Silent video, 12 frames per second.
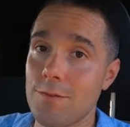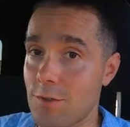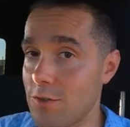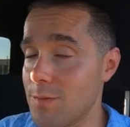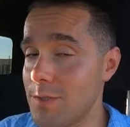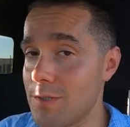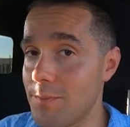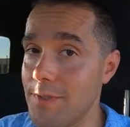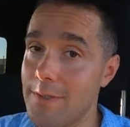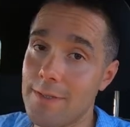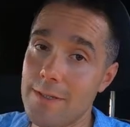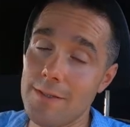serves me
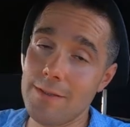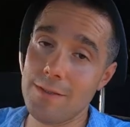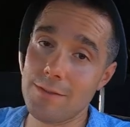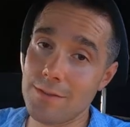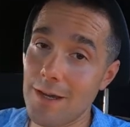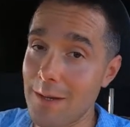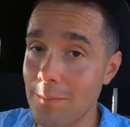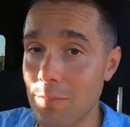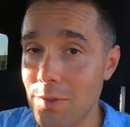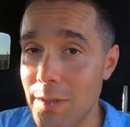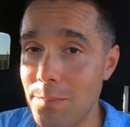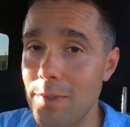something that is not
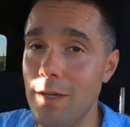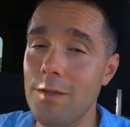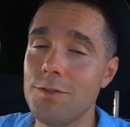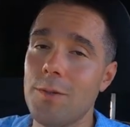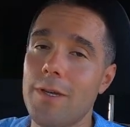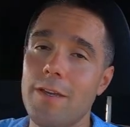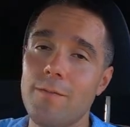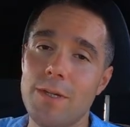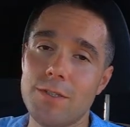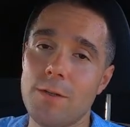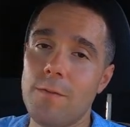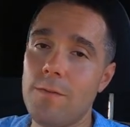plant-based, so I give
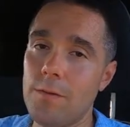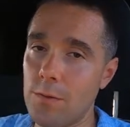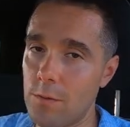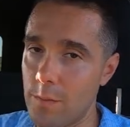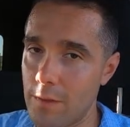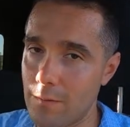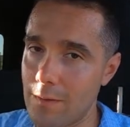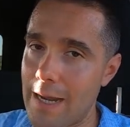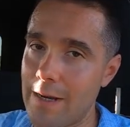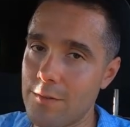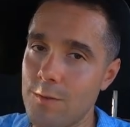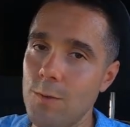myself a little bit of
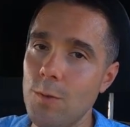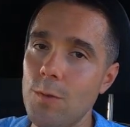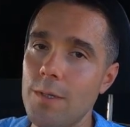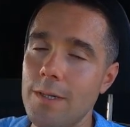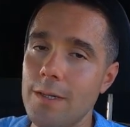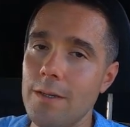latitude.